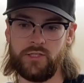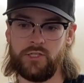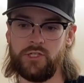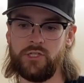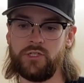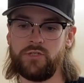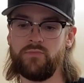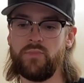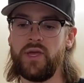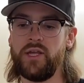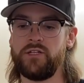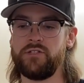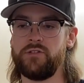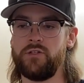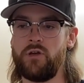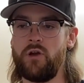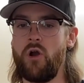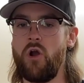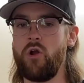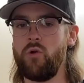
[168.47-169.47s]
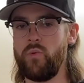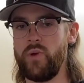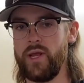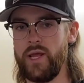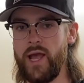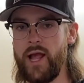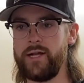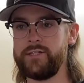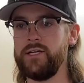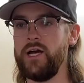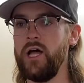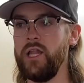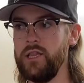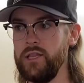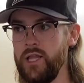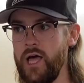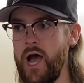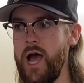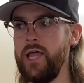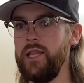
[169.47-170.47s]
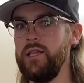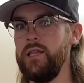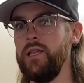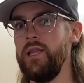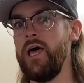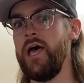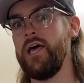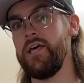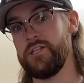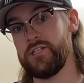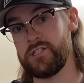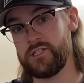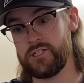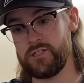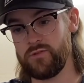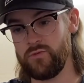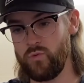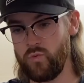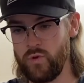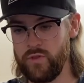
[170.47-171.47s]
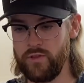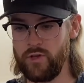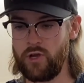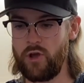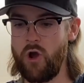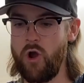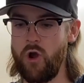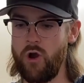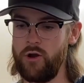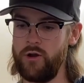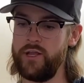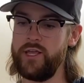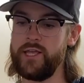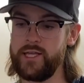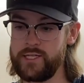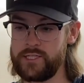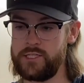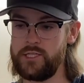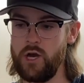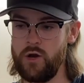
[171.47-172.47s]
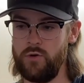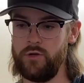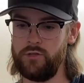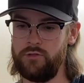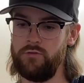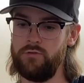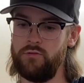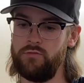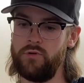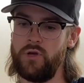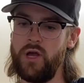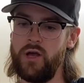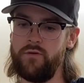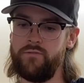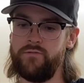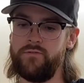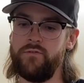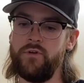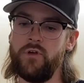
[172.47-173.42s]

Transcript: it just makes the car react a lot less when the car is going through the rough,